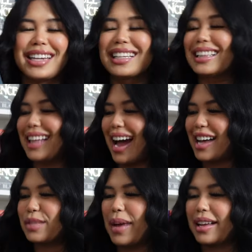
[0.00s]
and
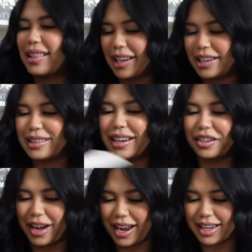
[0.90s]
Glass by Clara
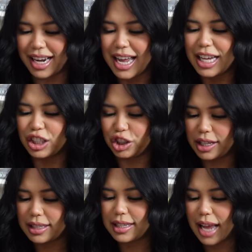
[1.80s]
Legrand.
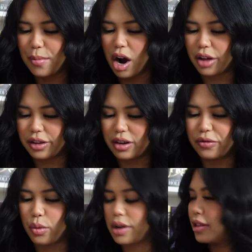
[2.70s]
She's the same author
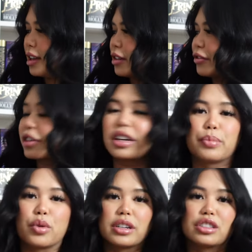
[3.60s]
for the
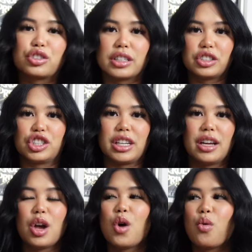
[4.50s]
Furyborn trilogy,
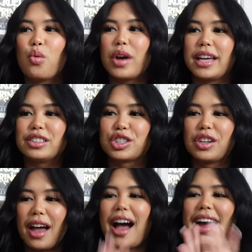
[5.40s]
which
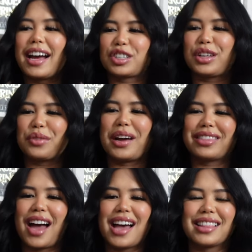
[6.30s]
I actually read
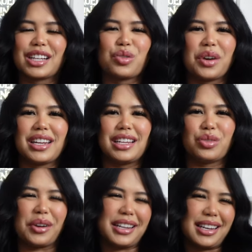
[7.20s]
that like
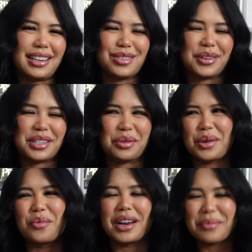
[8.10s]
2020,
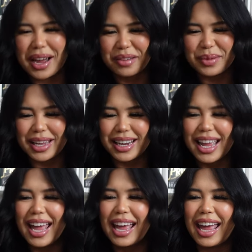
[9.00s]
2021 it might have been,
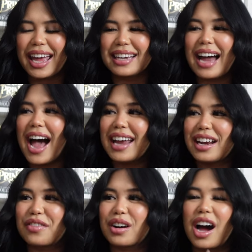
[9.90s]
and I
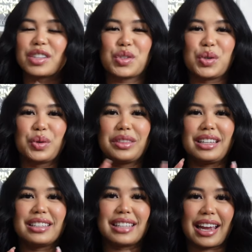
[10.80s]
never got to
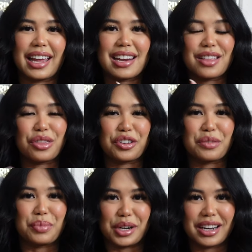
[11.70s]
the second and
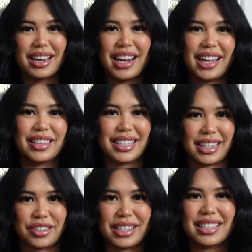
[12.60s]
third book in the
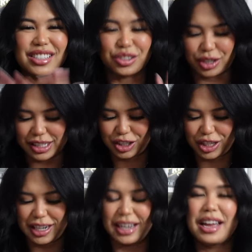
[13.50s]
series. It's a
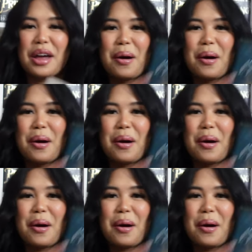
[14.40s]
trilogy,